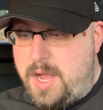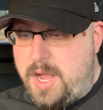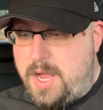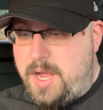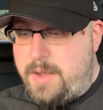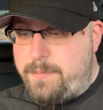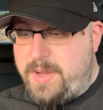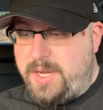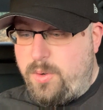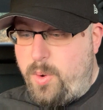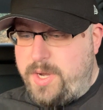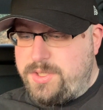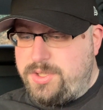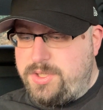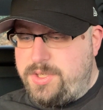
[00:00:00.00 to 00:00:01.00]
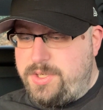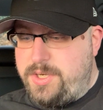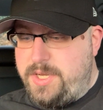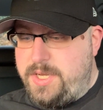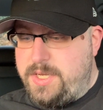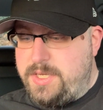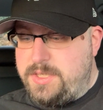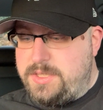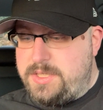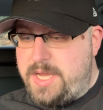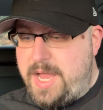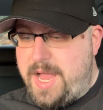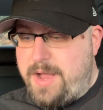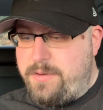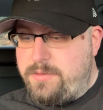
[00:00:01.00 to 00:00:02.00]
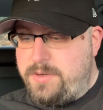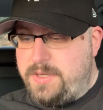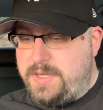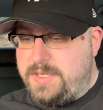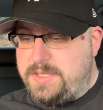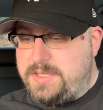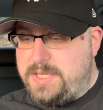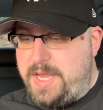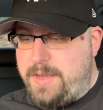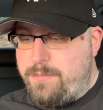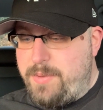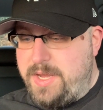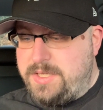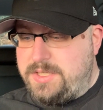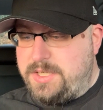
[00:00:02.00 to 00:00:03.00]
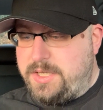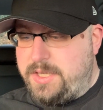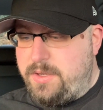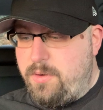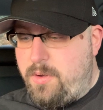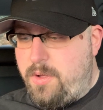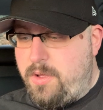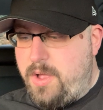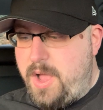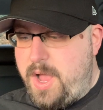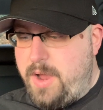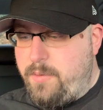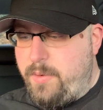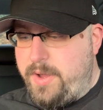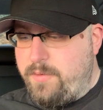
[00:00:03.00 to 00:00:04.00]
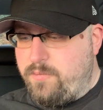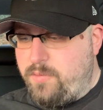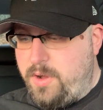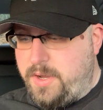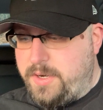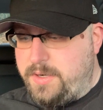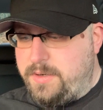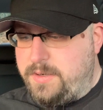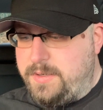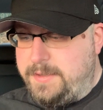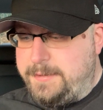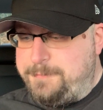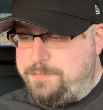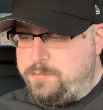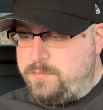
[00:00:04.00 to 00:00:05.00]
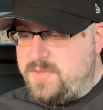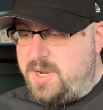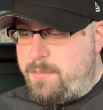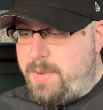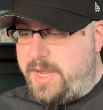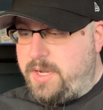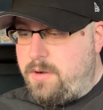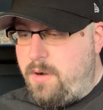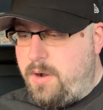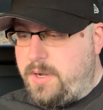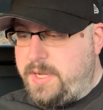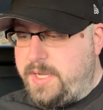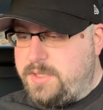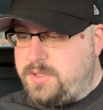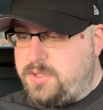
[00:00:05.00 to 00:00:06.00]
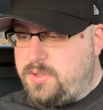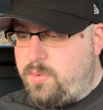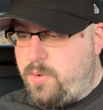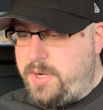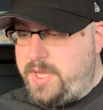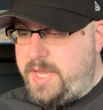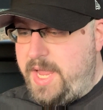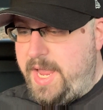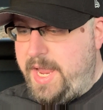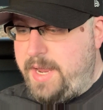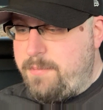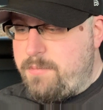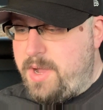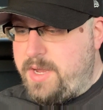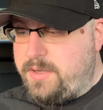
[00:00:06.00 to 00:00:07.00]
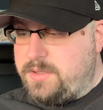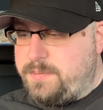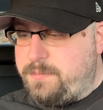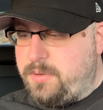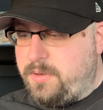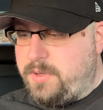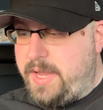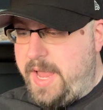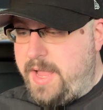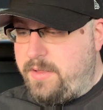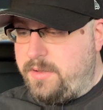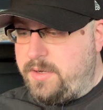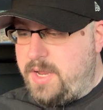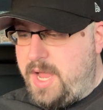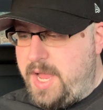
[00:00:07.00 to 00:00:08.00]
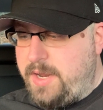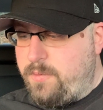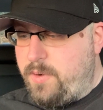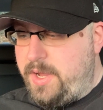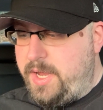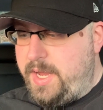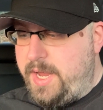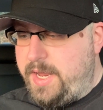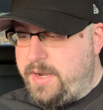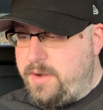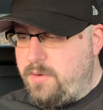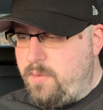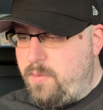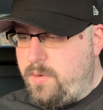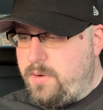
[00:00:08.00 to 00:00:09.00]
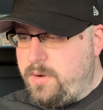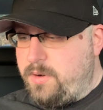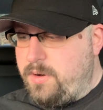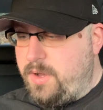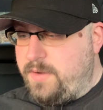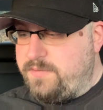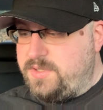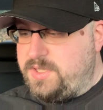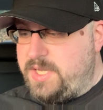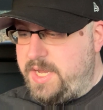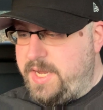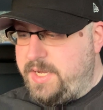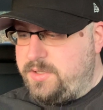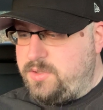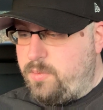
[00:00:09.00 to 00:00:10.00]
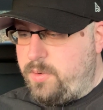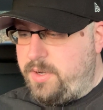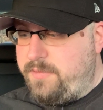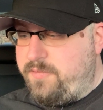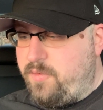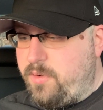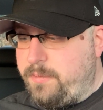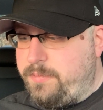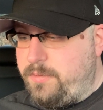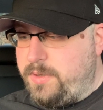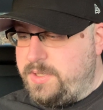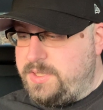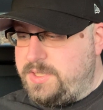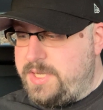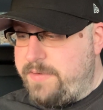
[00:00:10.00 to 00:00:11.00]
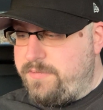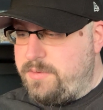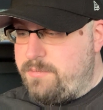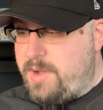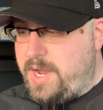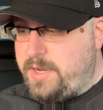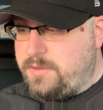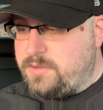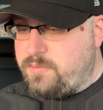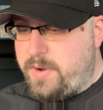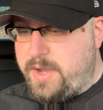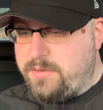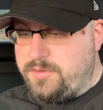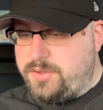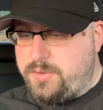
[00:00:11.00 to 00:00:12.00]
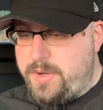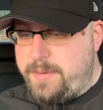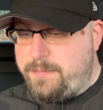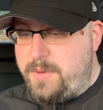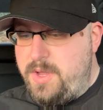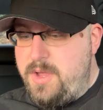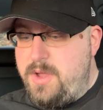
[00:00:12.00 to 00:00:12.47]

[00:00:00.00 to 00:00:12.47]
My question is, how is a basically all highway run? My car gets 28 miles per gallon highway and an order of, say, 24.7 miles round trip